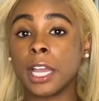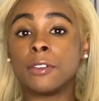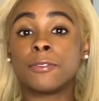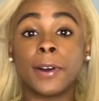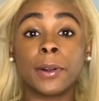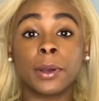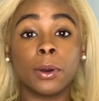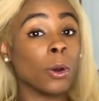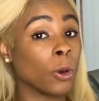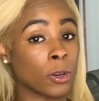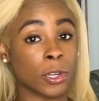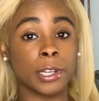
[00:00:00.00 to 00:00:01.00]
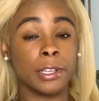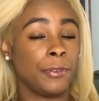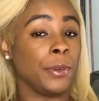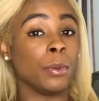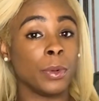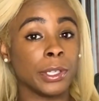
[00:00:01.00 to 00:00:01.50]
a photo hoarder, if
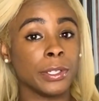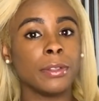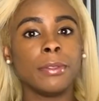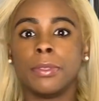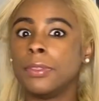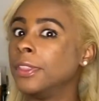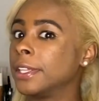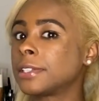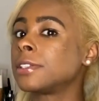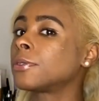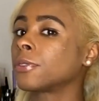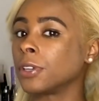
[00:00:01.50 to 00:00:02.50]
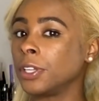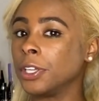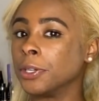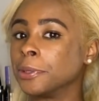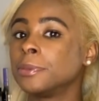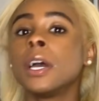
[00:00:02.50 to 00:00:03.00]
you will, this is for
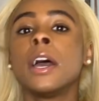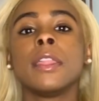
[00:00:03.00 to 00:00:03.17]
you.